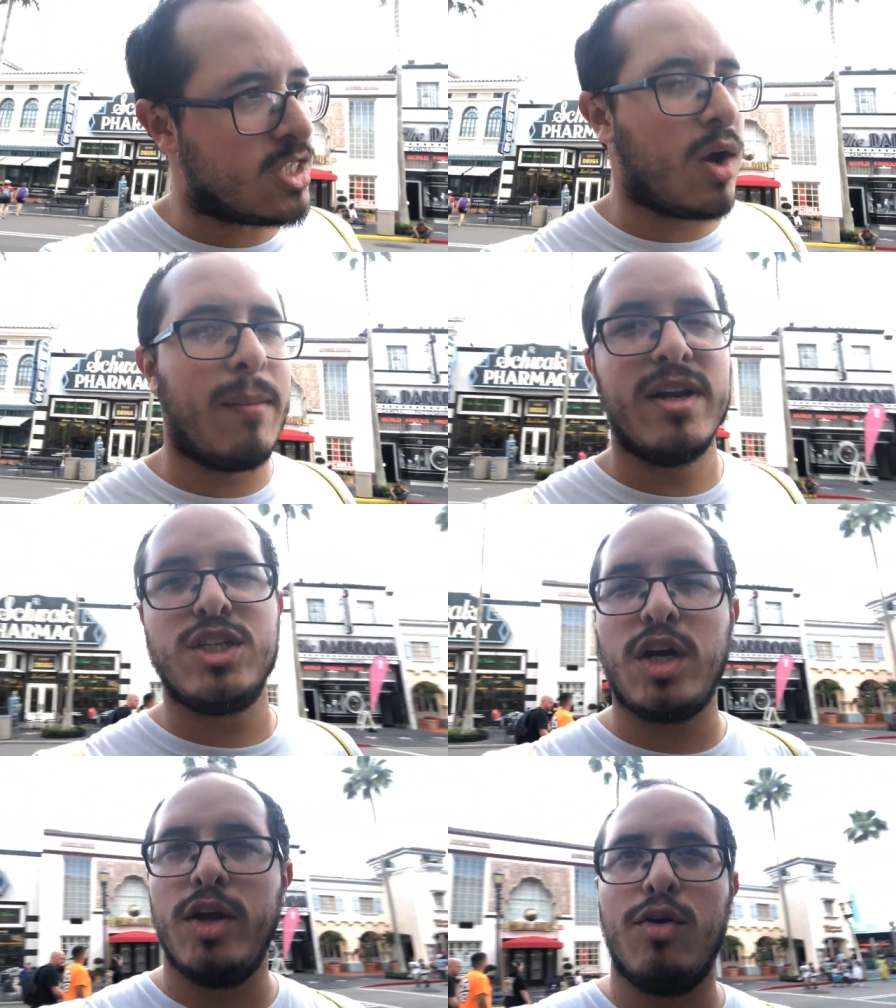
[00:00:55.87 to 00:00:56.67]
So I'm going
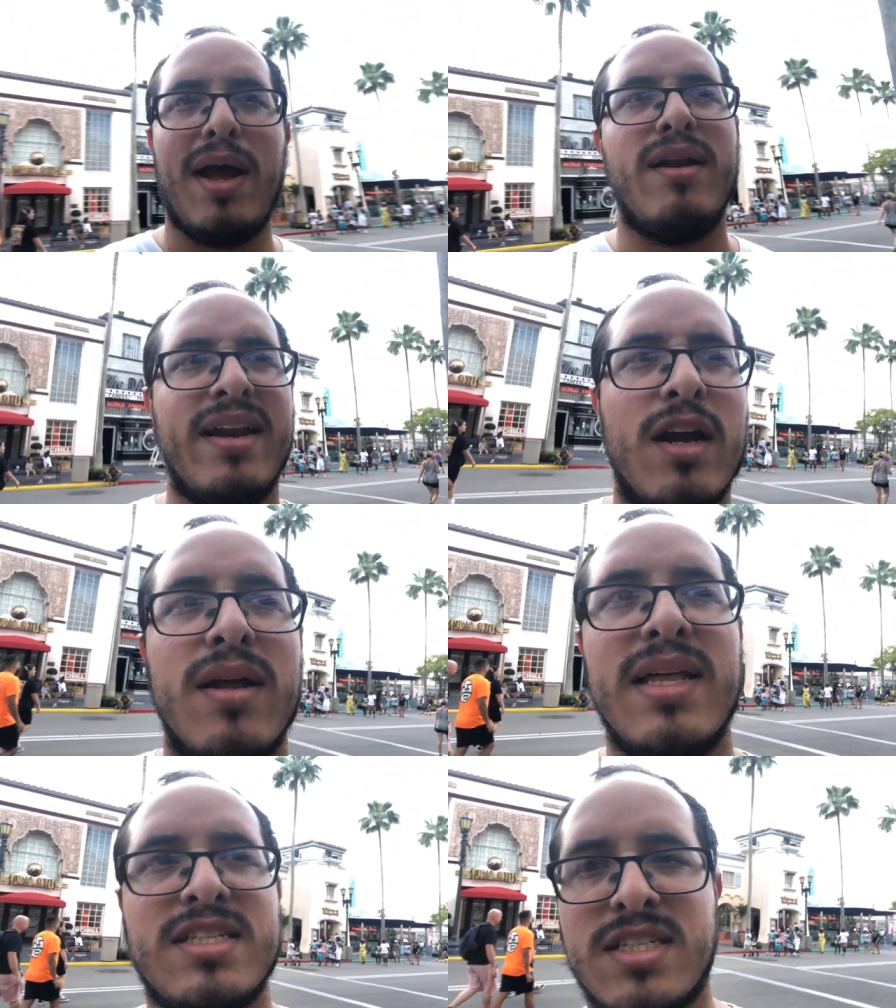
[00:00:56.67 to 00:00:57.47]
to show you around in
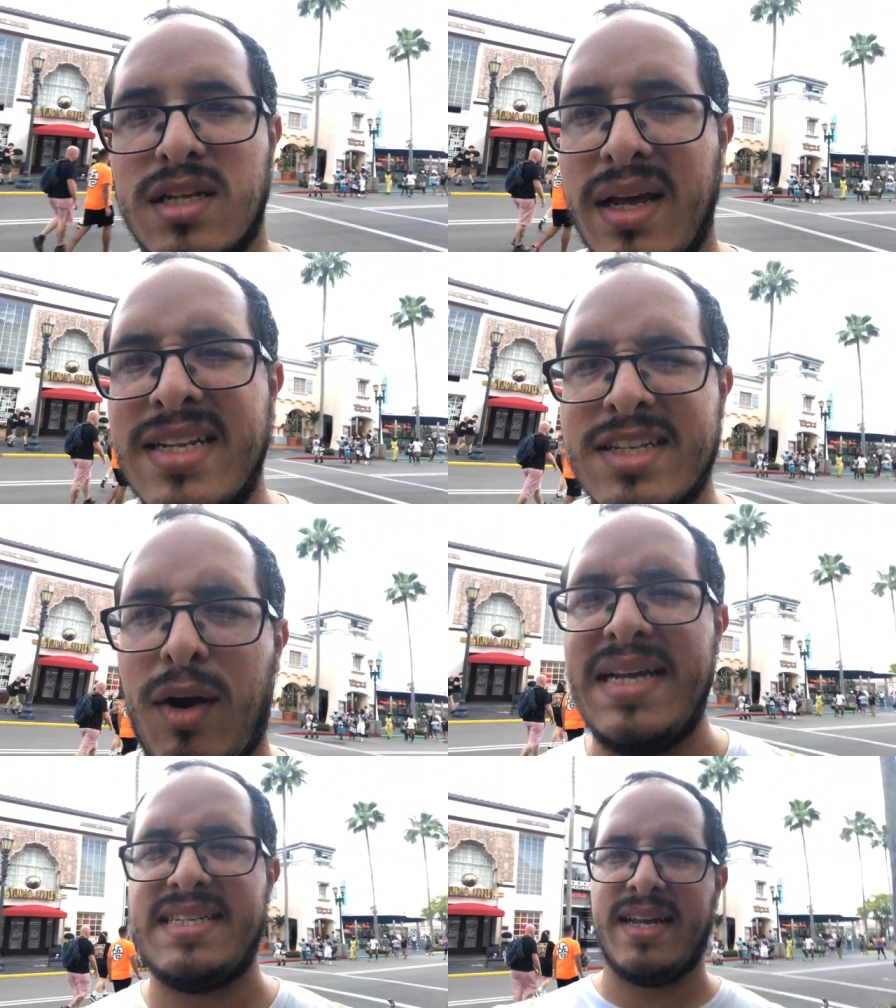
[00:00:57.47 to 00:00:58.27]
here, and let's. It's
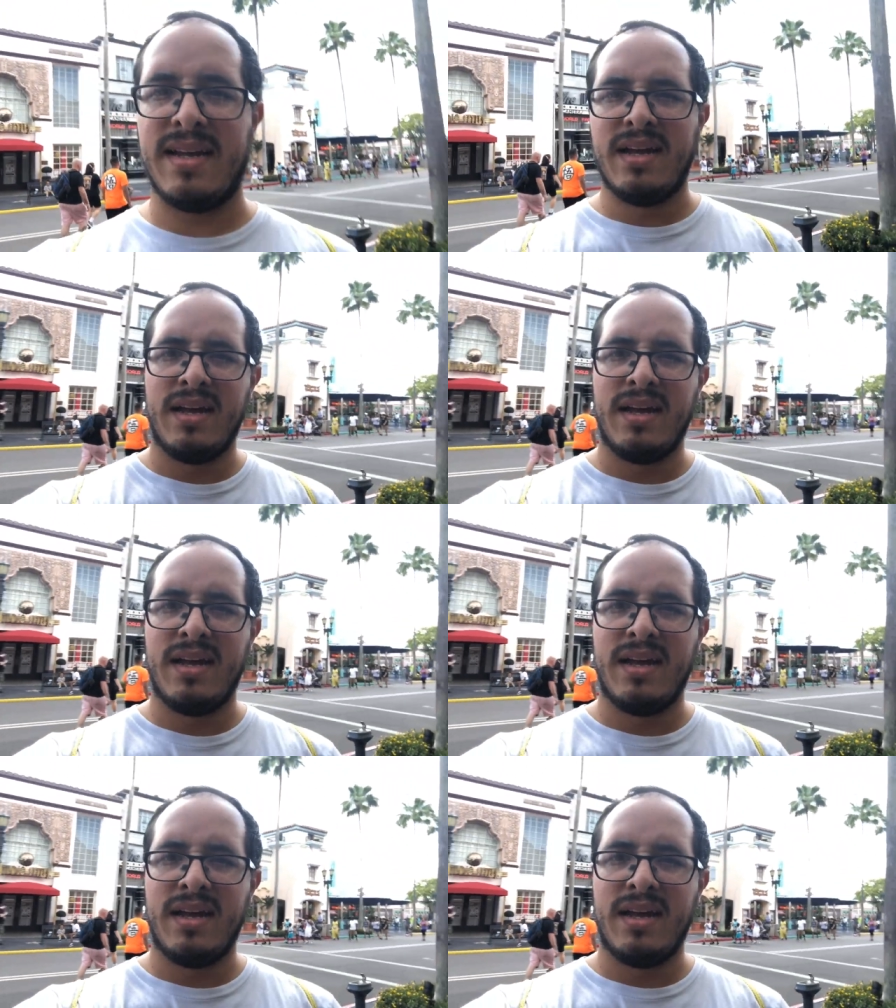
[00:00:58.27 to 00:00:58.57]
crazy.